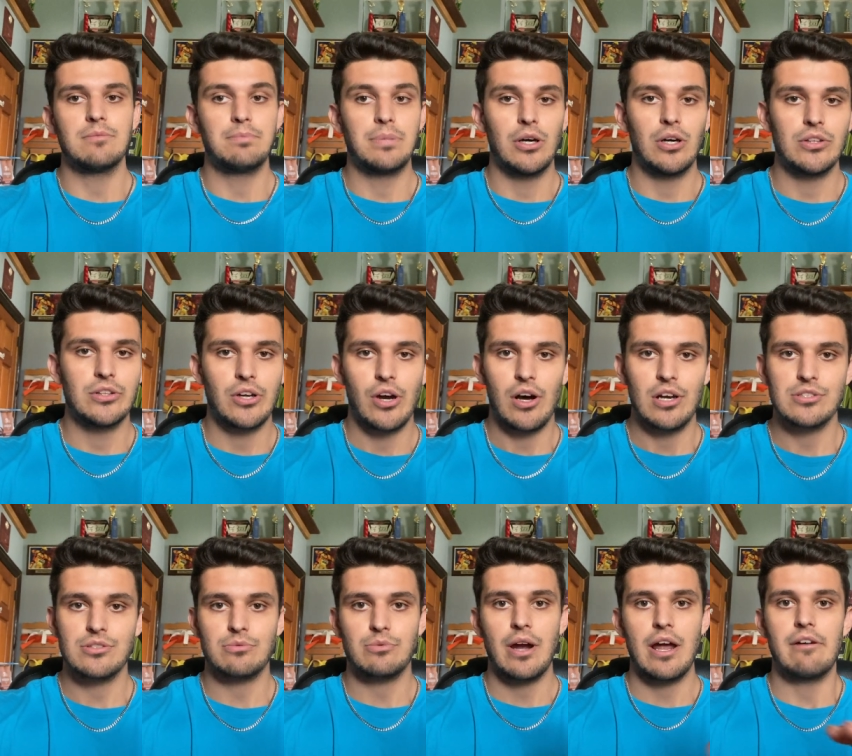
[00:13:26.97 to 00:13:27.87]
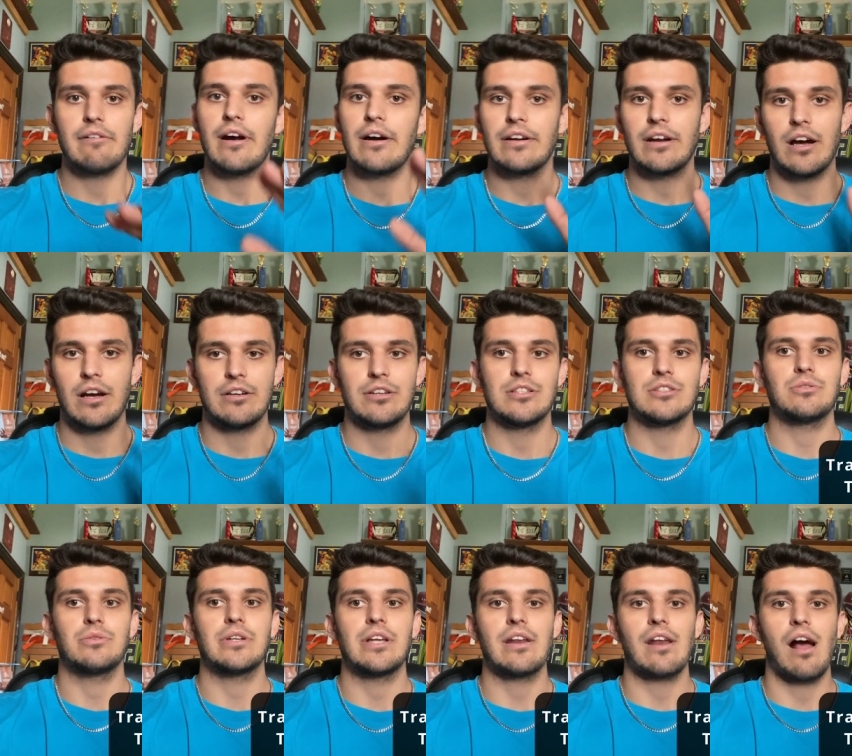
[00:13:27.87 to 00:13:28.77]
the build cost right around
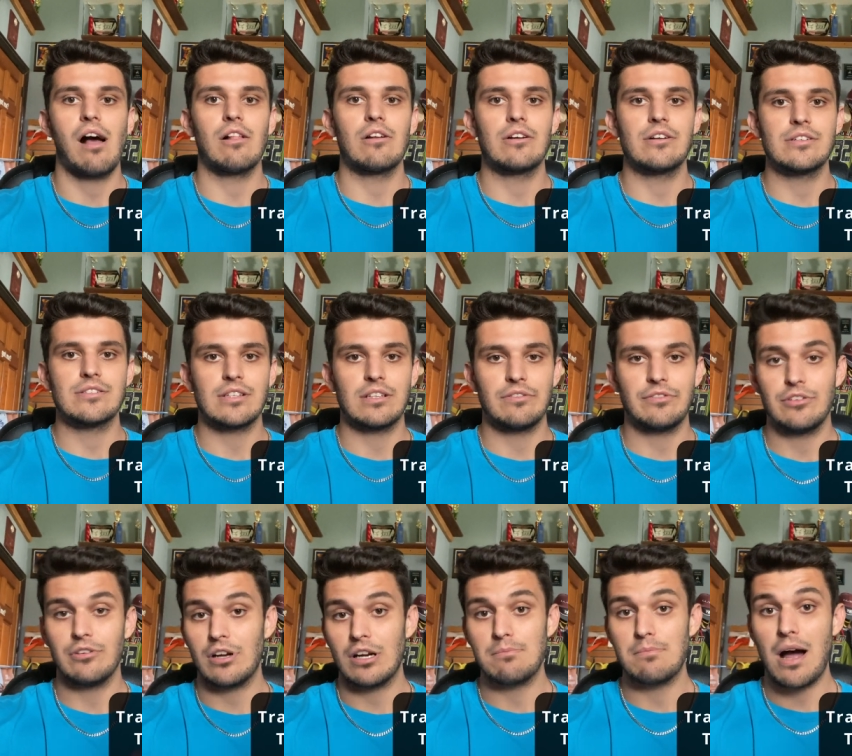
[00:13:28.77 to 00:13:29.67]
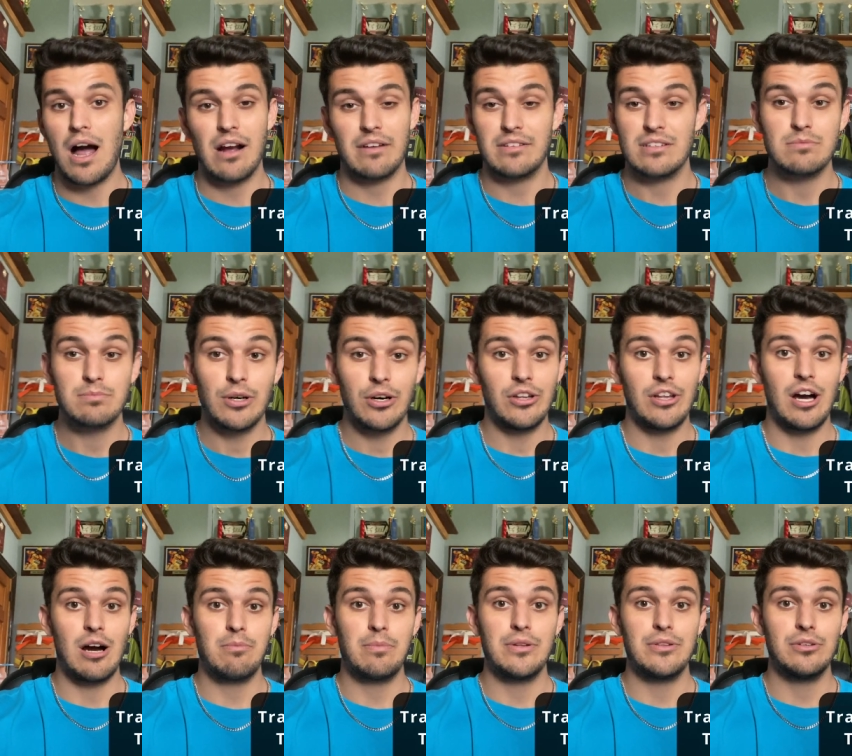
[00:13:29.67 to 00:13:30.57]
$120. And if you wanna mock this build
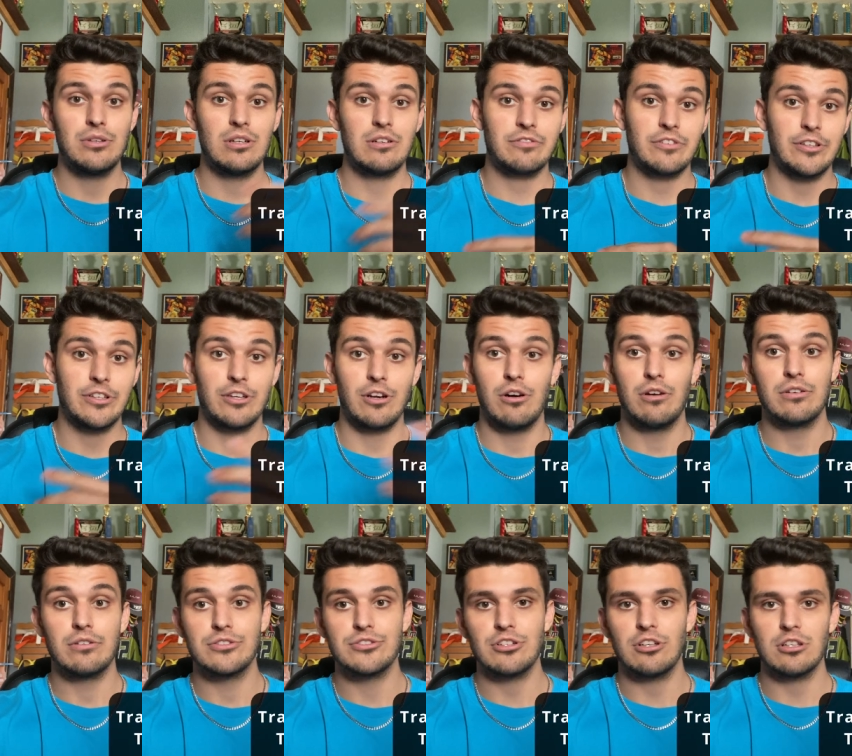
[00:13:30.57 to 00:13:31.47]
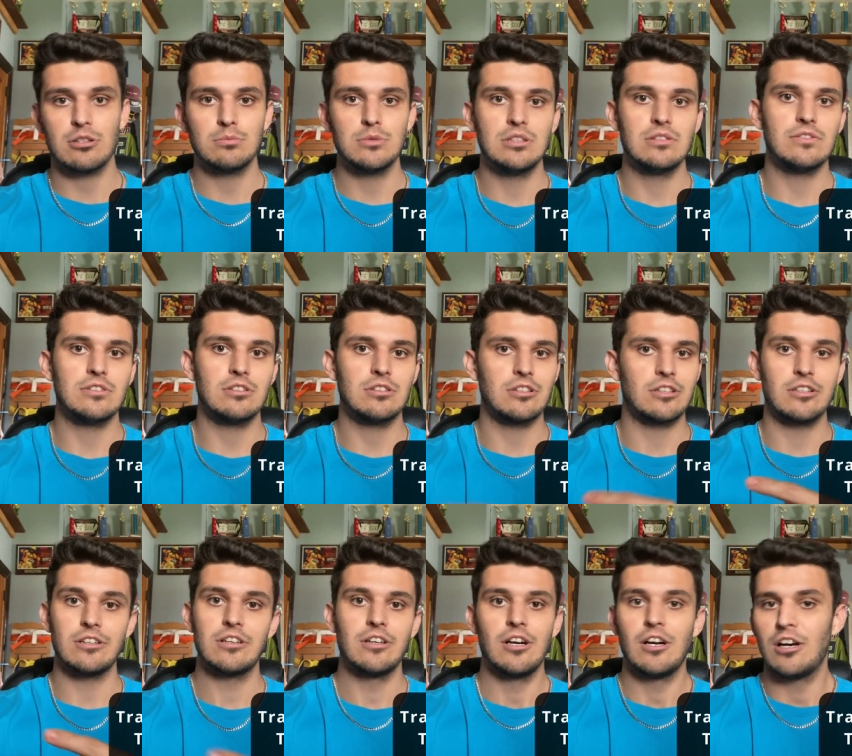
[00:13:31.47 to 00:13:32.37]
up and do it for your own junk removal
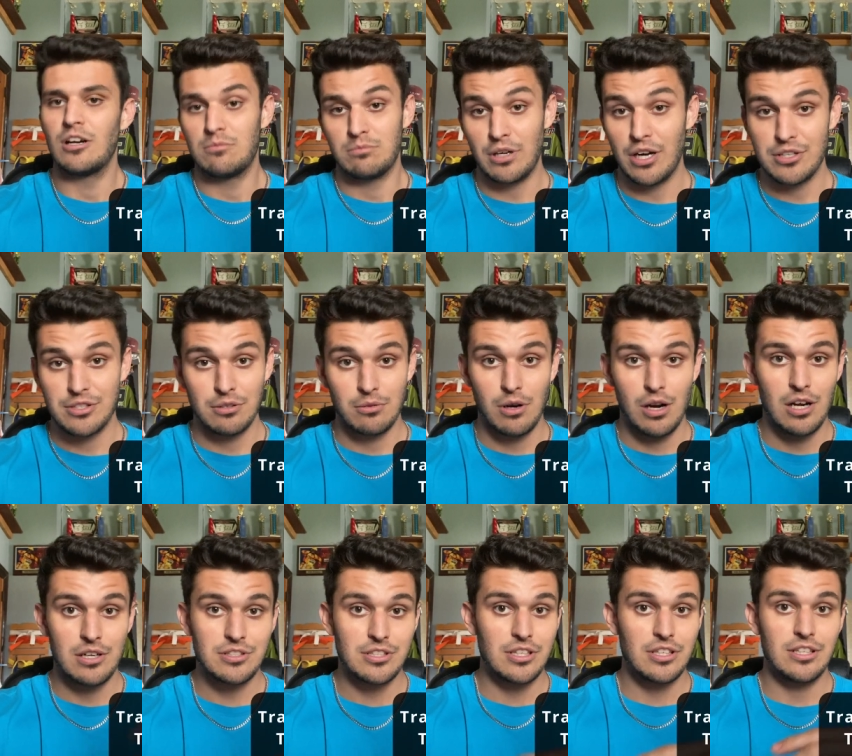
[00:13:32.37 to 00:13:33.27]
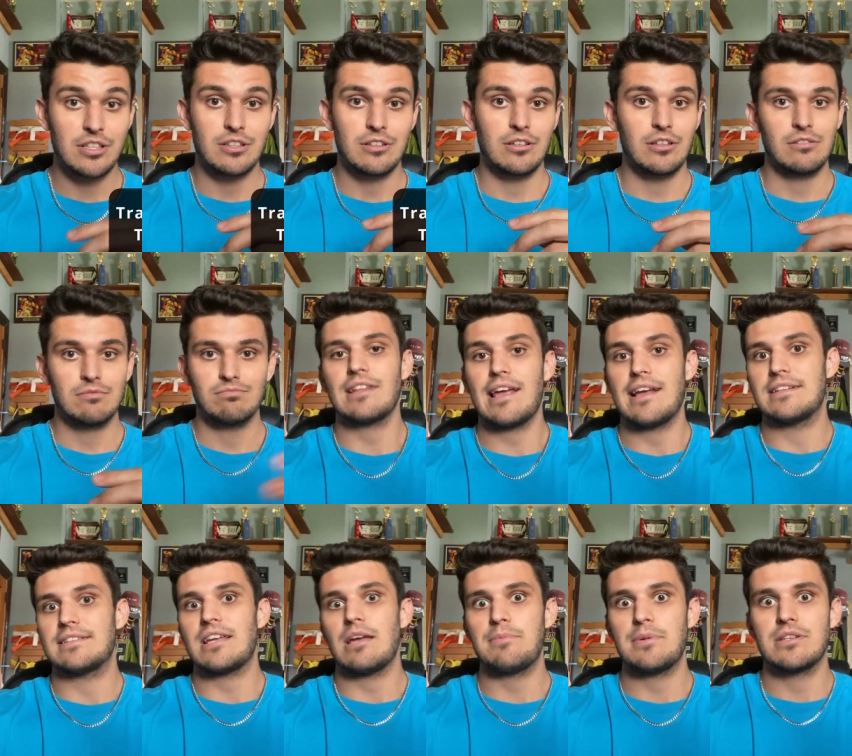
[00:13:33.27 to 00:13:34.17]
or pressure washing or
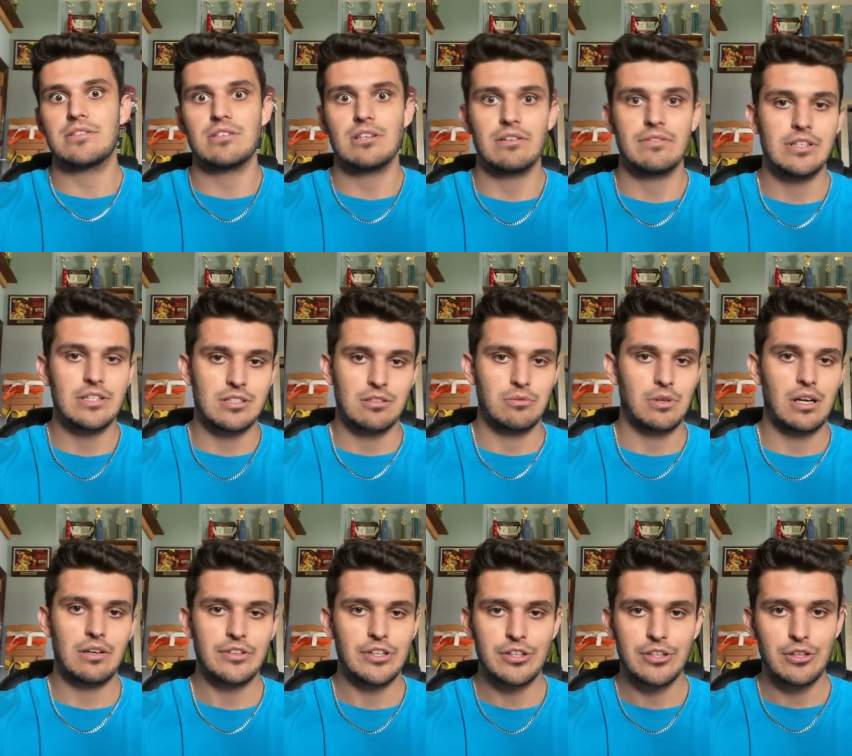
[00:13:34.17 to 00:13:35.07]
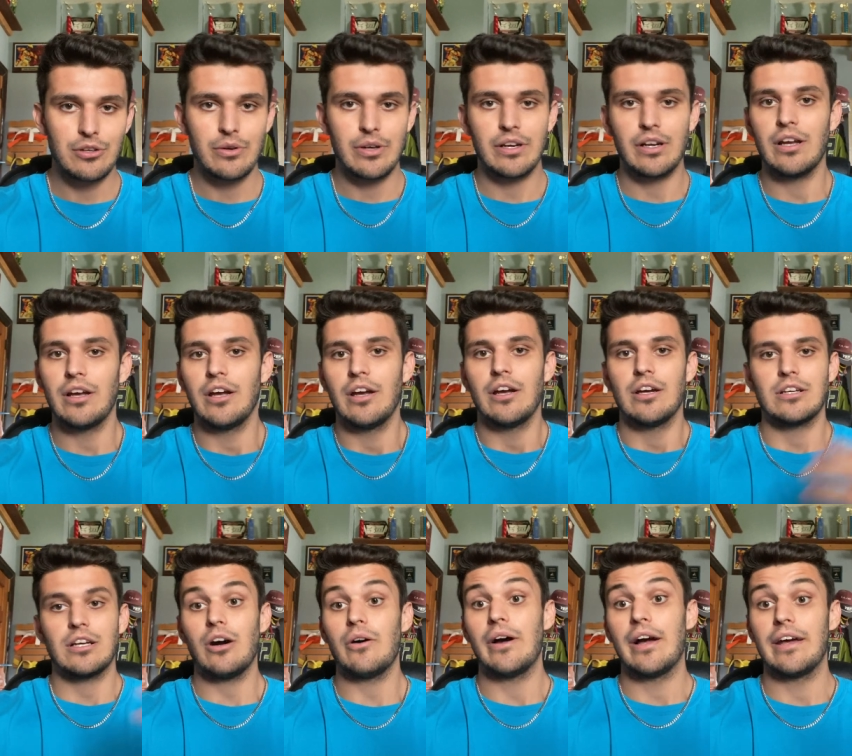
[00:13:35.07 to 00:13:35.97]
landscaping service or whatever you're doing, go